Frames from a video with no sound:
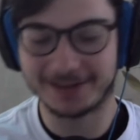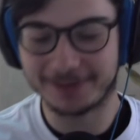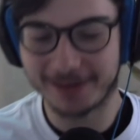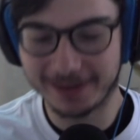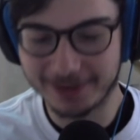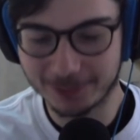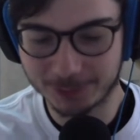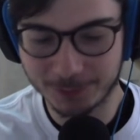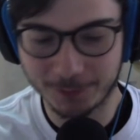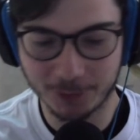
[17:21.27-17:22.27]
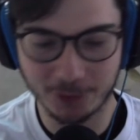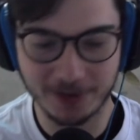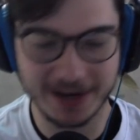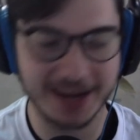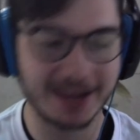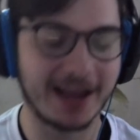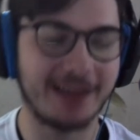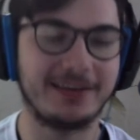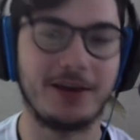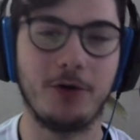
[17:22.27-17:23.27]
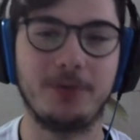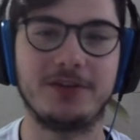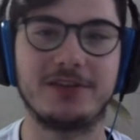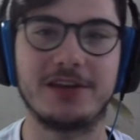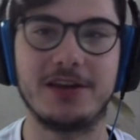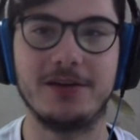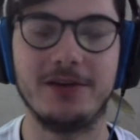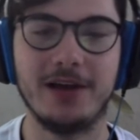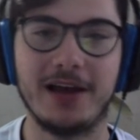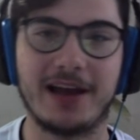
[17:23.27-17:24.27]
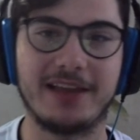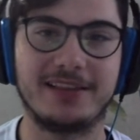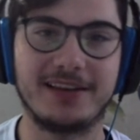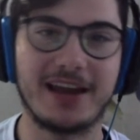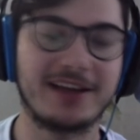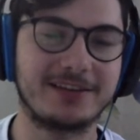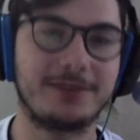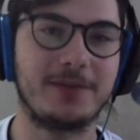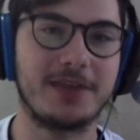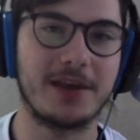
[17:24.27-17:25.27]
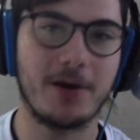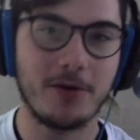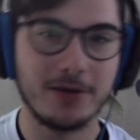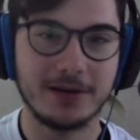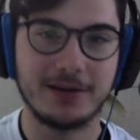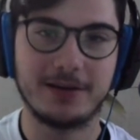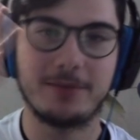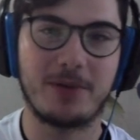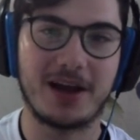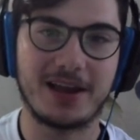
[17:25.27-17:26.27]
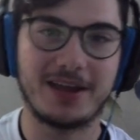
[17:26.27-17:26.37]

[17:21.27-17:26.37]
Thank you, Drew, for joining, and I hope to see you in the next video. Bye.